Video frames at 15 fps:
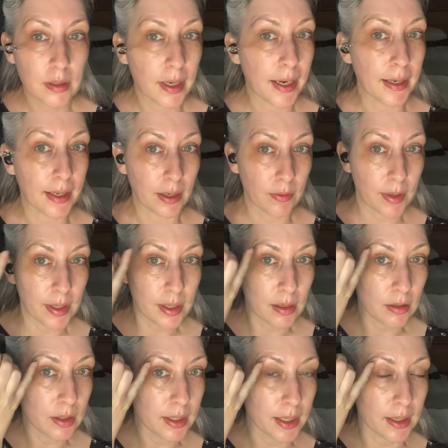And like right
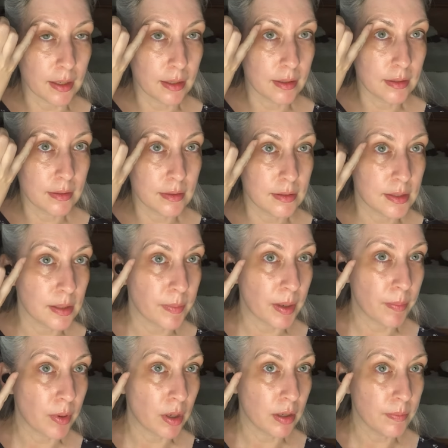there, look at, see my
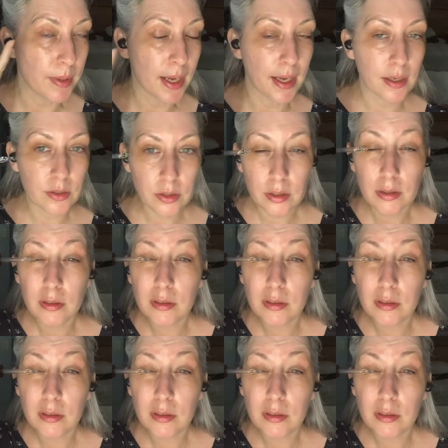bald patch?